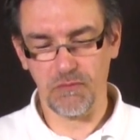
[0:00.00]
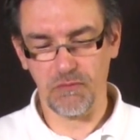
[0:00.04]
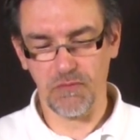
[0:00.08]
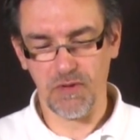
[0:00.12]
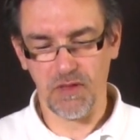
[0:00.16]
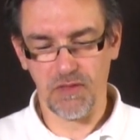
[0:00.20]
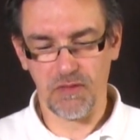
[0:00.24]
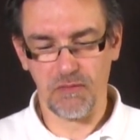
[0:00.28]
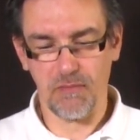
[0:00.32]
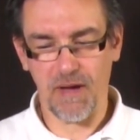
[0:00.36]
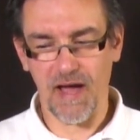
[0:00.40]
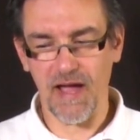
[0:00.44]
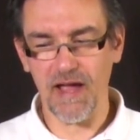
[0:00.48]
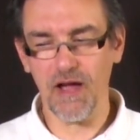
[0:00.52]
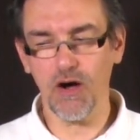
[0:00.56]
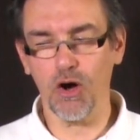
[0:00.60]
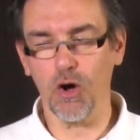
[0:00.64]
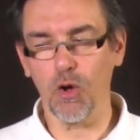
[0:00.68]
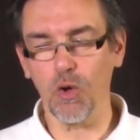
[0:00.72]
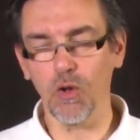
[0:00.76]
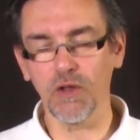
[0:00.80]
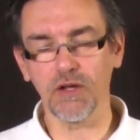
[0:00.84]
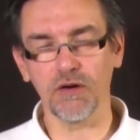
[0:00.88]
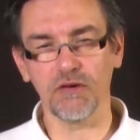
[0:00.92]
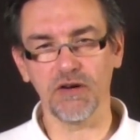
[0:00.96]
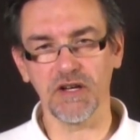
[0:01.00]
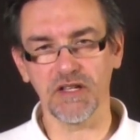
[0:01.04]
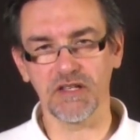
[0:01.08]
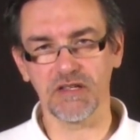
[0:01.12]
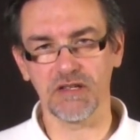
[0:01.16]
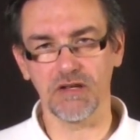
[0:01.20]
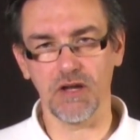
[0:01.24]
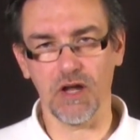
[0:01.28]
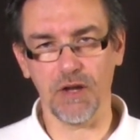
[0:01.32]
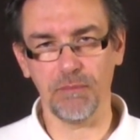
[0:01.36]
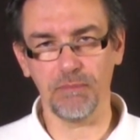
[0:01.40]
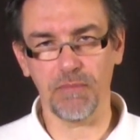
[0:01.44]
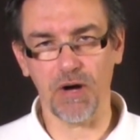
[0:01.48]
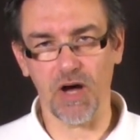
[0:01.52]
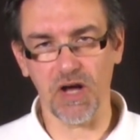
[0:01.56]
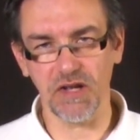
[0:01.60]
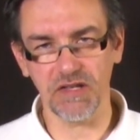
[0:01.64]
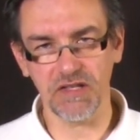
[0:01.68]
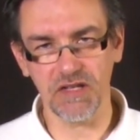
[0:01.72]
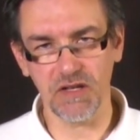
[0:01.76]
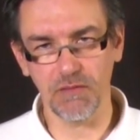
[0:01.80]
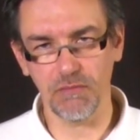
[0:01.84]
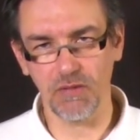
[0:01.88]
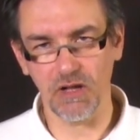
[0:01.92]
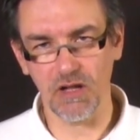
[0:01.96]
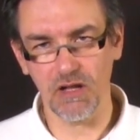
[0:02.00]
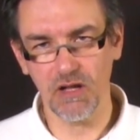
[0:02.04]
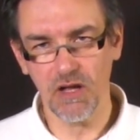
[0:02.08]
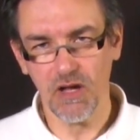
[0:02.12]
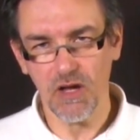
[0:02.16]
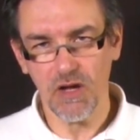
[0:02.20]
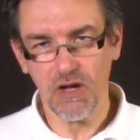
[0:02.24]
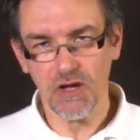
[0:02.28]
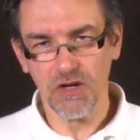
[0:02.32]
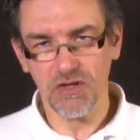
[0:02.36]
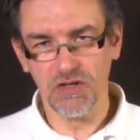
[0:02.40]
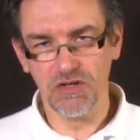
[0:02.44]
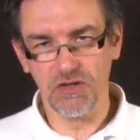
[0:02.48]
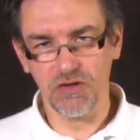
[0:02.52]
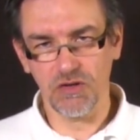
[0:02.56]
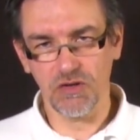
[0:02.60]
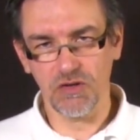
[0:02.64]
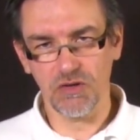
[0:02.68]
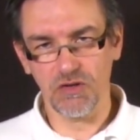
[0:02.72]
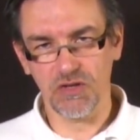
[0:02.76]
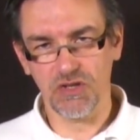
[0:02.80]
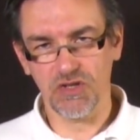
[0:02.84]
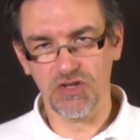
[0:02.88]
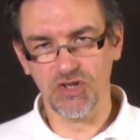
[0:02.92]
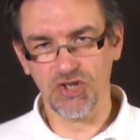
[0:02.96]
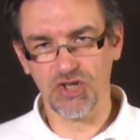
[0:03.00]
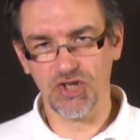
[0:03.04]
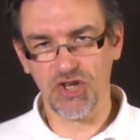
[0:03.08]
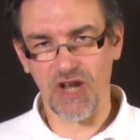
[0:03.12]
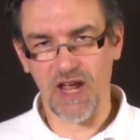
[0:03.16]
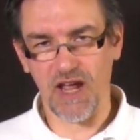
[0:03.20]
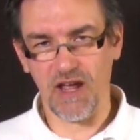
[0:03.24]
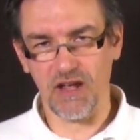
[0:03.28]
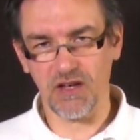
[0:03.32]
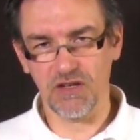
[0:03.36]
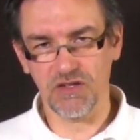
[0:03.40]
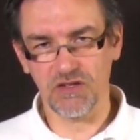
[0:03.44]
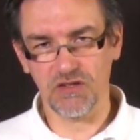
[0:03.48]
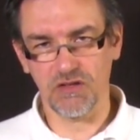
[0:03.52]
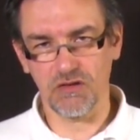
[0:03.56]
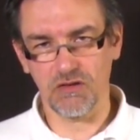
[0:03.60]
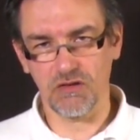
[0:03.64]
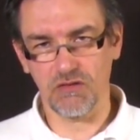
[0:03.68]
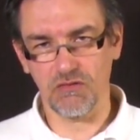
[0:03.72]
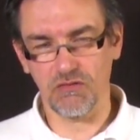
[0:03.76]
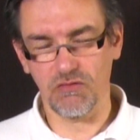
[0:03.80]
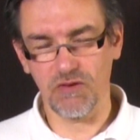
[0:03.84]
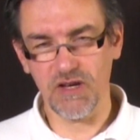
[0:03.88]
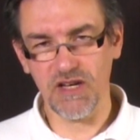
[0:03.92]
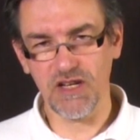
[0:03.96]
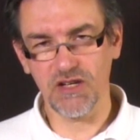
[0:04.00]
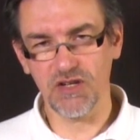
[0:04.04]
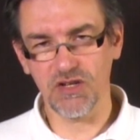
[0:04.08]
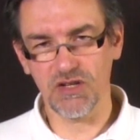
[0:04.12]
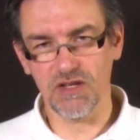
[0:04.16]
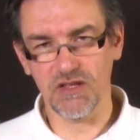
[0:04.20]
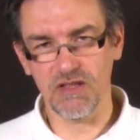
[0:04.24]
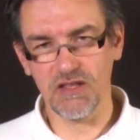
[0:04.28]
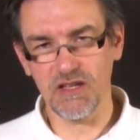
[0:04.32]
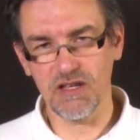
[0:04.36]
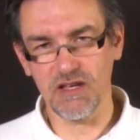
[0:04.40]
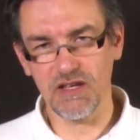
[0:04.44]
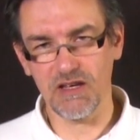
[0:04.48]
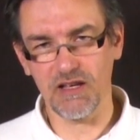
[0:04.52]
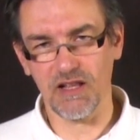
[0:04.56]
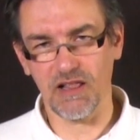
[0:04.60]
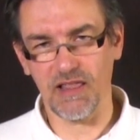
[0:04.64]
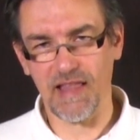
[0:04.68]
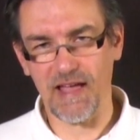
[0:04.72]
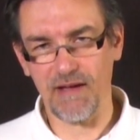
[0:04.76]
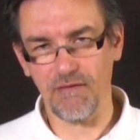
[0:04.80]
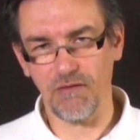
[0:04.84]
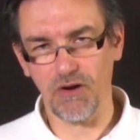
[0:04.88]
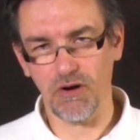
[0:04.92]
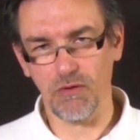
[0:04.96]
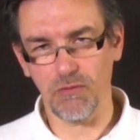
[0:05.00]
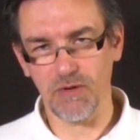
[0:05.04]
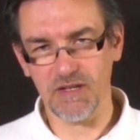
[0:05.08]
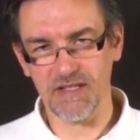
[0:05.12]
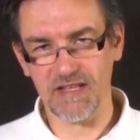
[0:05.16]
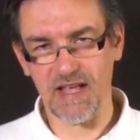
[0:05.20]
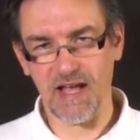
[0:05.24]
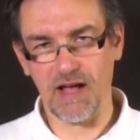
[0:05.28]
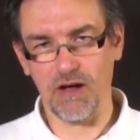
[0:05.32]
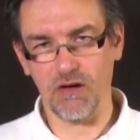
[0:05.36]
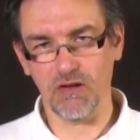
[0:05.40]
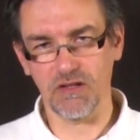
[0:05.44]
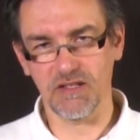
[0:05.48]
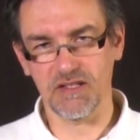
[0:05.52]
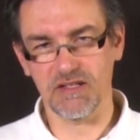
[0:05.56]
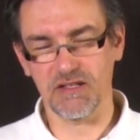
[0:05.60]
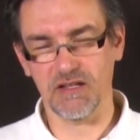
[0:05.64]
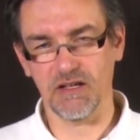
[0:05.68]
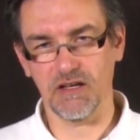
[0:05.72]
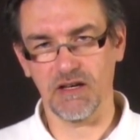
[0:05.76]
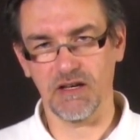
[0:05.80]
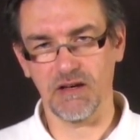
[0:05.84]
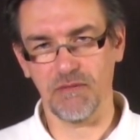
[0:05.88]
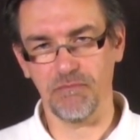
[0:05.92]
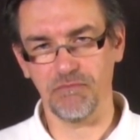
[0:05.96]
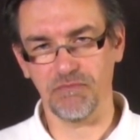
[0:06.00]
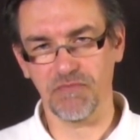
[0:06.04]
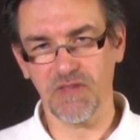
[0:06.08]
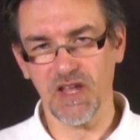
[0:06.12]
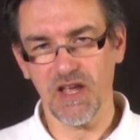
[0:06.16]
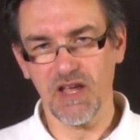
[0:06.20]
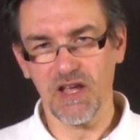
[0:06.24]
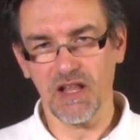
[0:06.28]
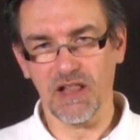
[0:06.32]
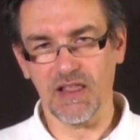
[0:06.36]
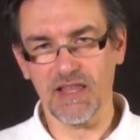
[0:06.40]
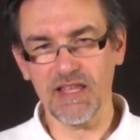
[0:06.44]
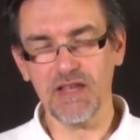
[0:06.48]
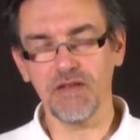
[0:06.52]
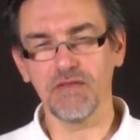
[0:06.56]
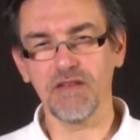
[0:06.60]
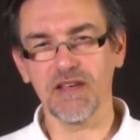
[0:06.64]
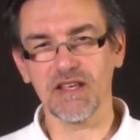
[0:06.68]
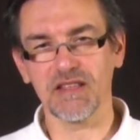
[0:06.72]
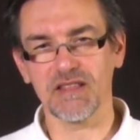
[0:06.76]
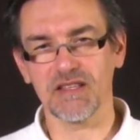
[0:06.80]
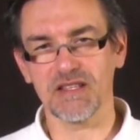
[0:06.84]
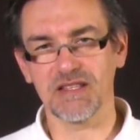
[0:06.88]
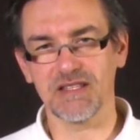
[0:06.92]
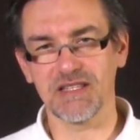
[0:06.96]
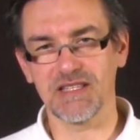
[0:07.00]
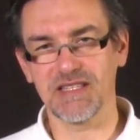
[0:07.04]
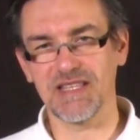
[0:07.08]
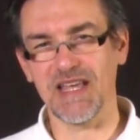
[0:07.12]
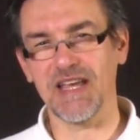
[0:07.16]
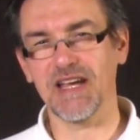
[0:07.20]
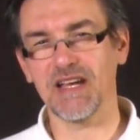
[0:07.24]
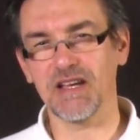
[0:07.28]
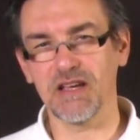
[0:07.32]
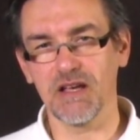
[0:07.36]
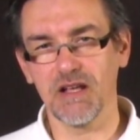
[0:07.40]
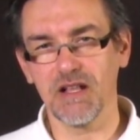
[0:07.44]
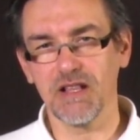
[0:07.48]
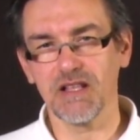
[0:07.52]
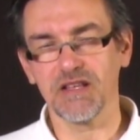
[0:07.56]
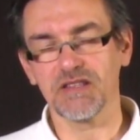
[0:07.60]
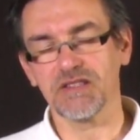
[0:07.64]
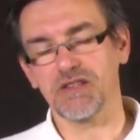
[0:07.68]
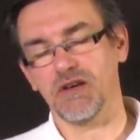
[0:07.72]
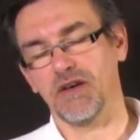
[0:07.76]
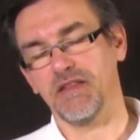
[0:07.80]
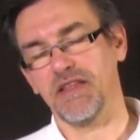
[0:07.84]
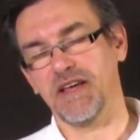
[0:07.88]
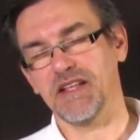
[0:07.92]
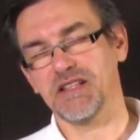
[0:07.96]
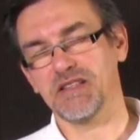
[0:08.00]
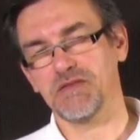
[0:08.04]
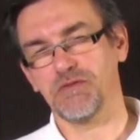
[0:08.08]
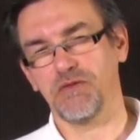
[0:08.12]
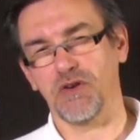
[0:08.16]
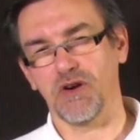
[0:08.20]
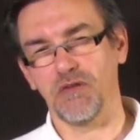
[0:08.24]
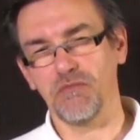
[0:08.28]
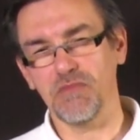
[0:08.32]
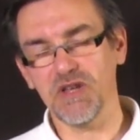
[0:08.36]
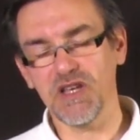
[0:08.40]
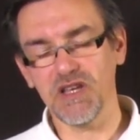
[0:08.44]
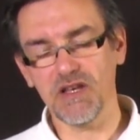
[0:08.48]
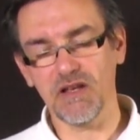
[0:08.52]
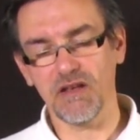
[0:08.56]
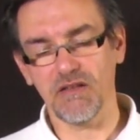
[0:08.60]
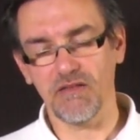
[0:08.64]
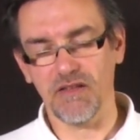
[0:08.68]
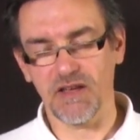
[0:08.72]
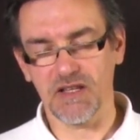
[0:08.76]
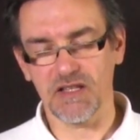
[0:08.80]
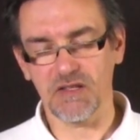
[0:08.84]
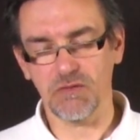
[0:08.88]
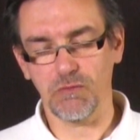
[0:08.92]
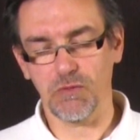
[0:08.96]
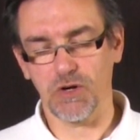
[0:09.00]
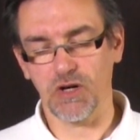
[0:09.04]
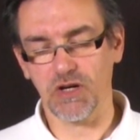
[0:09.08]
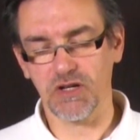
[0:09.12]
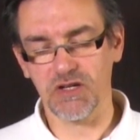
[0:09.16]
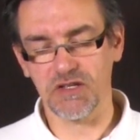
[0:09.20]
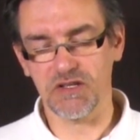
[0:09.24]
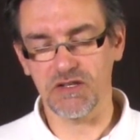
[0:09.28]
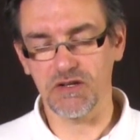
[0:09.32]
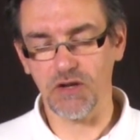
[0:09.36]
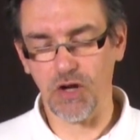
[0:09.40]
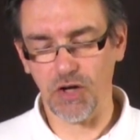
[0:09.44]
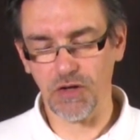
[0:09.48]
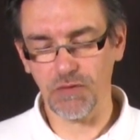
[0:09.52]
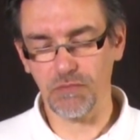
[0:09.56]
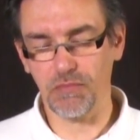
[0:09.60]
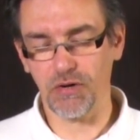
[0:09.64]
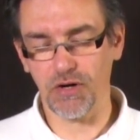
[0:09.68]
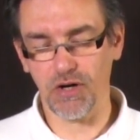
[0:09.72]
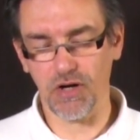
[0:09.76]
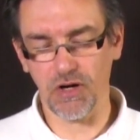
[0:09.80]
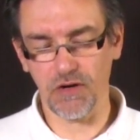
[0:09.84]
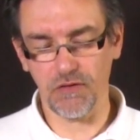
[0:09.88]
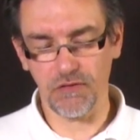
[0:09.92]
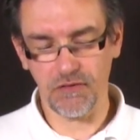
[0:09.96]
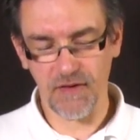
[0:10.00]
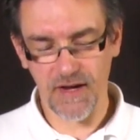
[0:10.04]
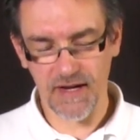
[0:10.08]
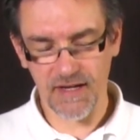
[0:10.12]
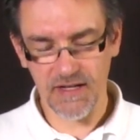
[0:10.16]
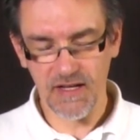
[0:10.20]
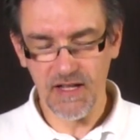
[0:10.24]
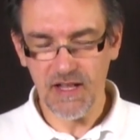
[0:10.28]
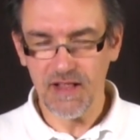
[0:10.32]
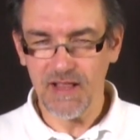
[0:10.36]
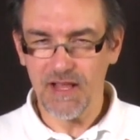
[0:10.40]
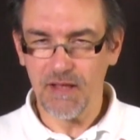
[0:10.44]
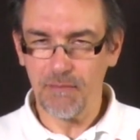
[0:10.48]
With my holder, it's not possible to reach the lever without leaving the stick. So that's, for me, that works not perfect.